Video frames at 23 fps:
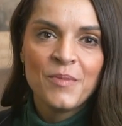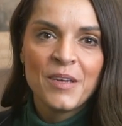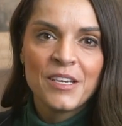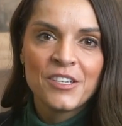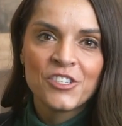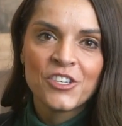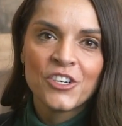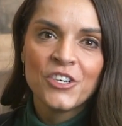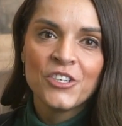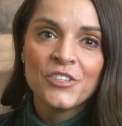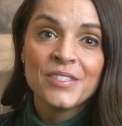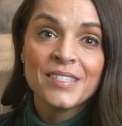Make
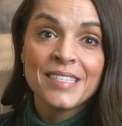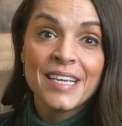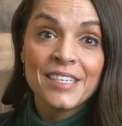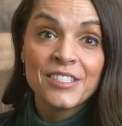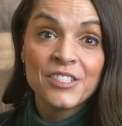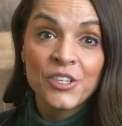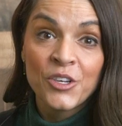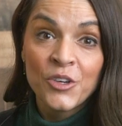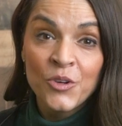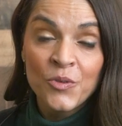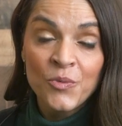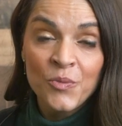sure you stay
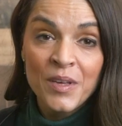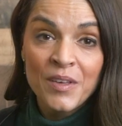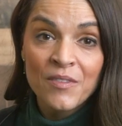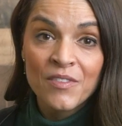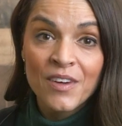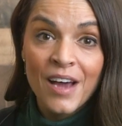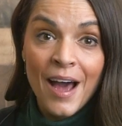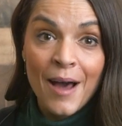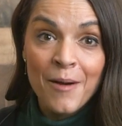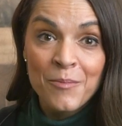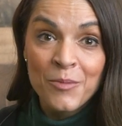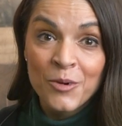tuned. We've
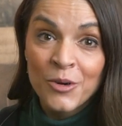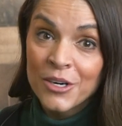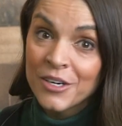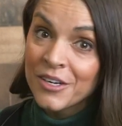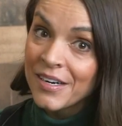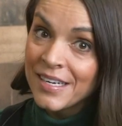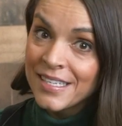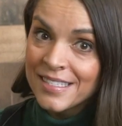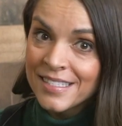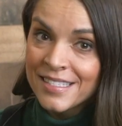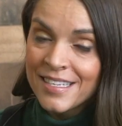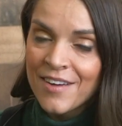got more
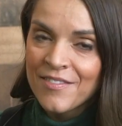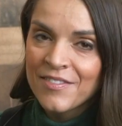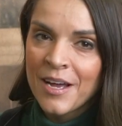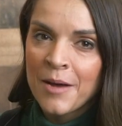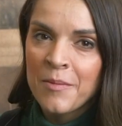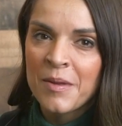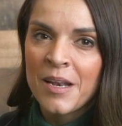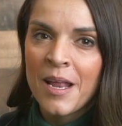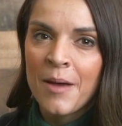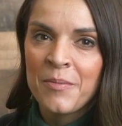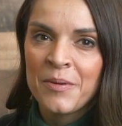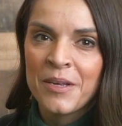great stuff
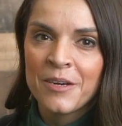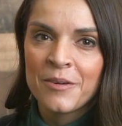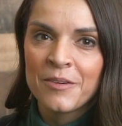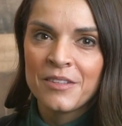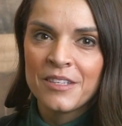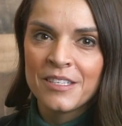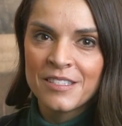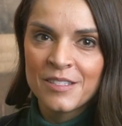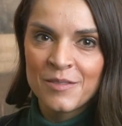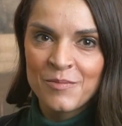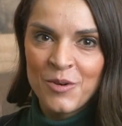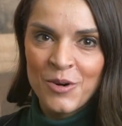coming up here
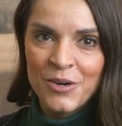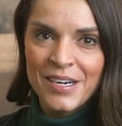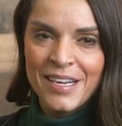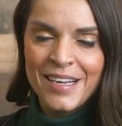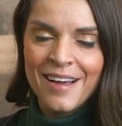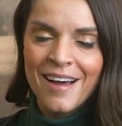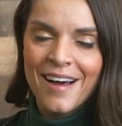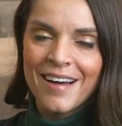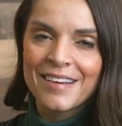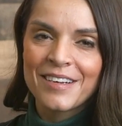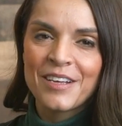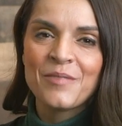this morning
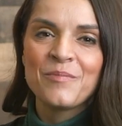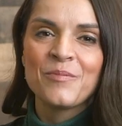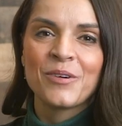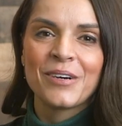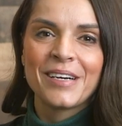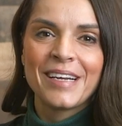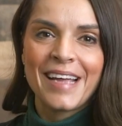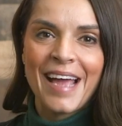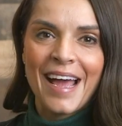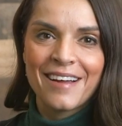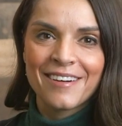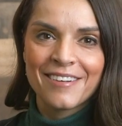on Good
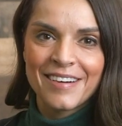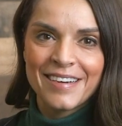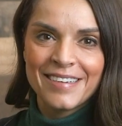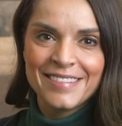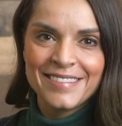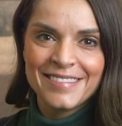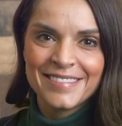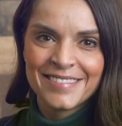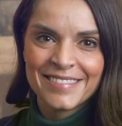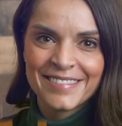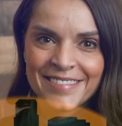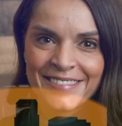Morning
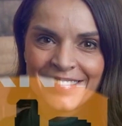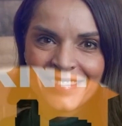Akron.